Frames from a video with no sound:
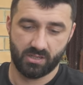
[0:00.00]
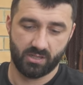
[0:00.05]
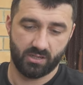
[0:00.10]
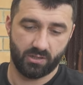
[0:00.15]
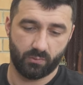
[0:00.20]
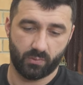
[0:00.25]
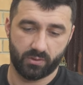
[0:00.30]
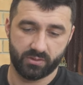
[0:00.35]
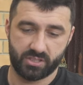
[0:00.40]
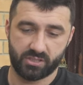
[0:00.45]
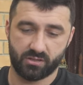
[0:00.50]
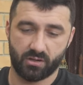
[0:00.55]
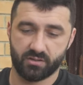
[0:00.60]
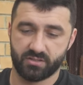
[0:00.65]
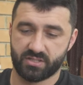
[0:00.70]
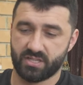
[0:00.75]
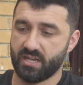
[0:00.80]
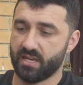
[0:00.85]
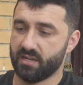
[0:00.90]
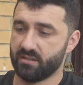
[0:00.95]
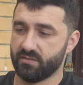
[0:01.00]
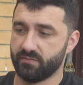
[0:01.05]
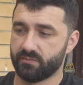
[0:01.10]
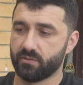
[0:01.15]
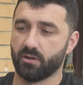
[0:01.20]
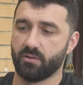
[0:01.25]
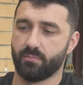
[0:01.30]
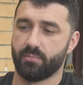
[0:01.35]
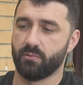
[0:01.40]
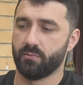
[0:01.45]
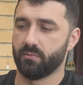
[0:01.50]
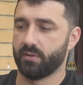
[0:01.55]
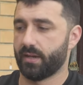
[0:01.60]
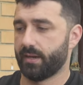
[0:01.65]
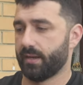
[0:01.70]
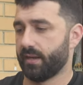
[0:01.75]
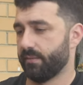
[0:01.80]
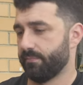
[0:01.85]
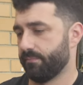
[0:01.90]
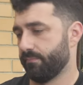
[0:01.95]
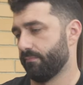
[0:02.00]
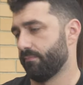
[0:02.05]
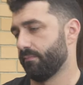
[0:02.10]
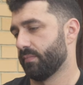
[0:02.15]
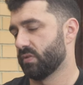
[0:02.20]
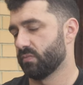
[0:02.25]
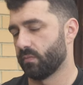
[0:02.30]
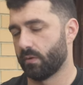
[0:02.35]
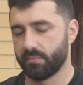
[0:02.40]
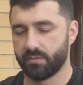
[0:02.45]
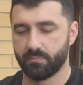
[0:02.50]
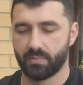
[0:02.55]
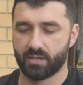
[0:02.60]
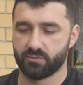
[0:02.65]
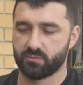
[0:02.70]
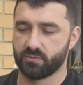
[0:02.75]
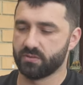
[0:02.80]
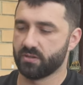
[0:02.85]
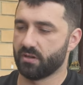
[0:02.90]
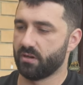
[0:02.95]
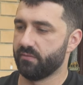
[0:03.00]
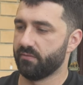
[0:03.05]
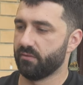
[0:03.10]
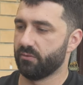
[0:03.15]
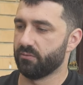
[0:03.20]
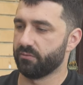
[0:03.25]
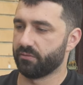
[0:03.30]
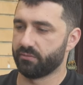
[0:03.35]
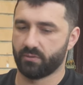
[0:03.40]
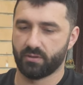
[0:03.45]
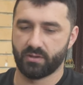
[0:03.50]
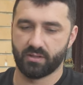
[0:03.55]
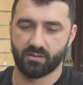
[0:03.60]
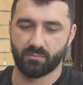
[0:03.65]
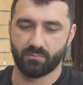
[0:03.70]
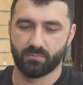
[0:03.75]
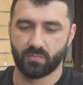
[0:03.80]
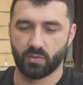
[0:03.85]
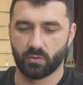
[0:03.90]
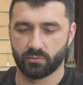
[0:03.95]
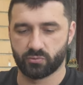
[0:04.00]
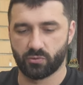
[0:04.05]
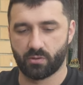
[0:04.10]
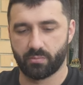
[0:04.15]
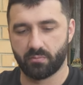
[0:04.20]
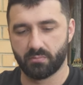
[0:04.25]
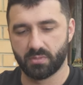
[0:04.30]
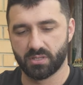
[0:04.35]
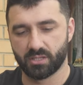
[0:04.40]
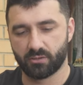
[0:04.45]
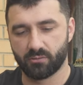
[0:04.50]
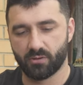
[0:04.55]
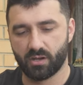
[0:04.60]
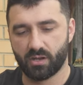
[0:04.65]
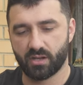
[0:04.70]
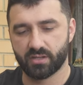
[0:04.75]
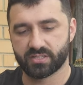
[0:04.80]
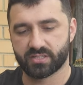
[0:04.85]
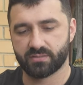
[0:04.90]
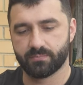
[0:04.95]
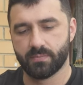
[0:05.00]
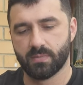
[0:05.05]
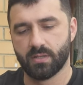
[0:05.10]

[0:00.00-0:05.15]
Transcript: when she goes down, you've got to pull that out, swap your batteries over, all three of them, not drop them in the grass.